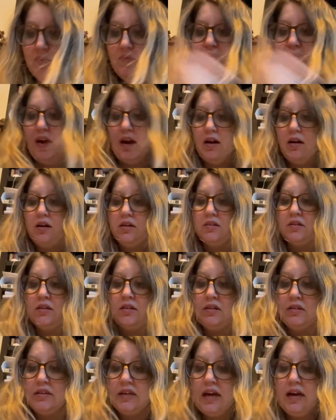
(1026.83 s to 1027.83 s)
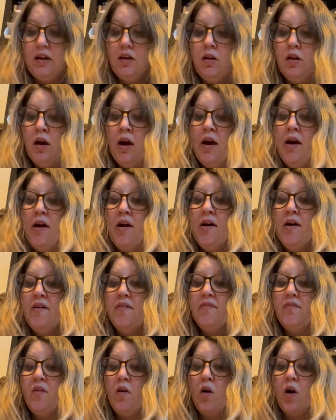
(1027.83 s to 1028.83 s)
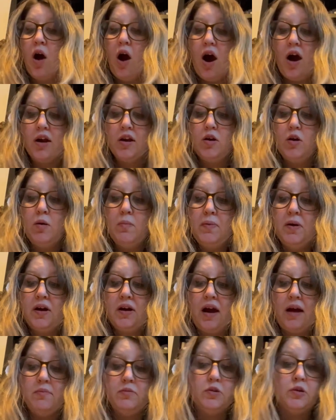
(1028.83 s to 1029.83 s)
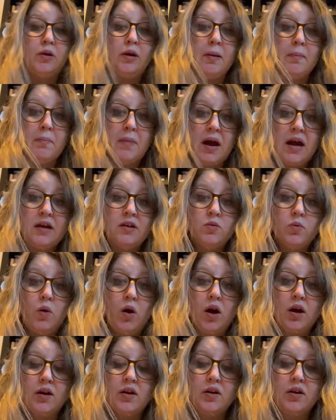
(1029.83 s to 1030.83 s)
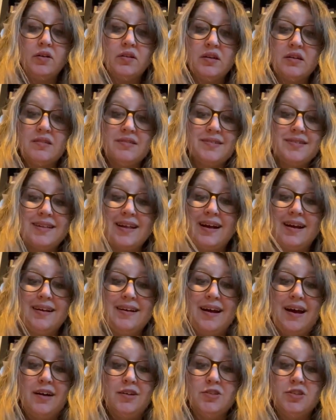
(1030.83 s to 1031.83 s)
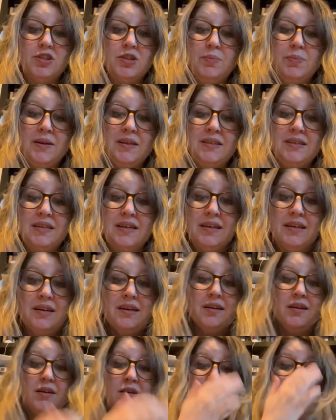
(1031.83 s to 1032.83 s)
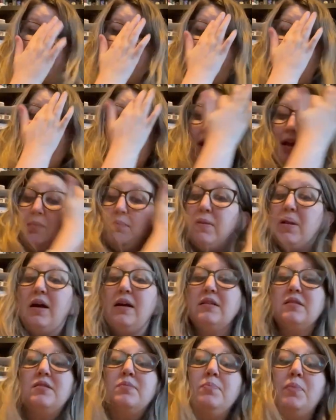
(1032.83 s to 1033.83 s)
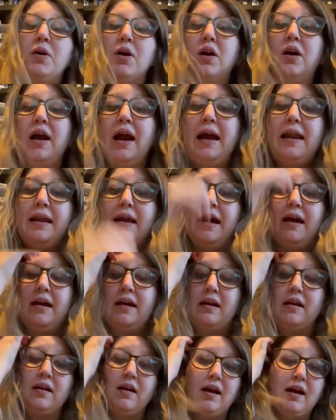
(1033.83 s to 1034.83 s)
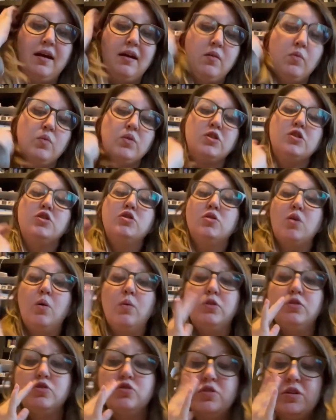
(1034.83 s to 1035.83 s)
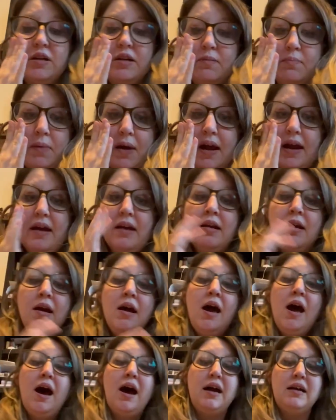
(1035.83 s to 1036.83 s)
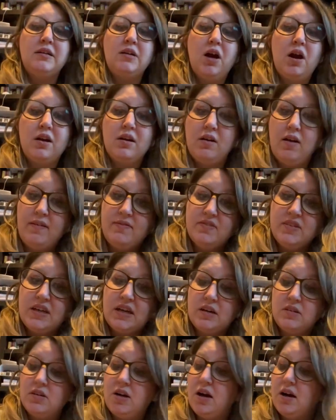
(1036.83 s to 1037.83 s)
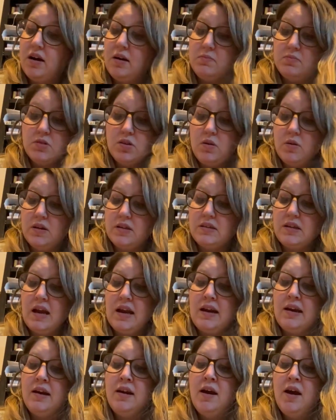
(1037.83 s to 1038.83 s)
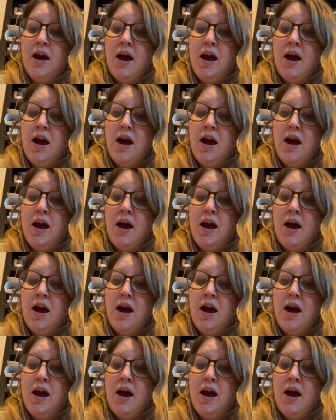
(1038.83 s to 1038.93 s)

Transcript: Fire is in the title. For audiobook, I'm doing Mindwalker. This is like an LGBTQIA plus book, and I was so intrigued by it. I got it off TikTok. I'm so excited.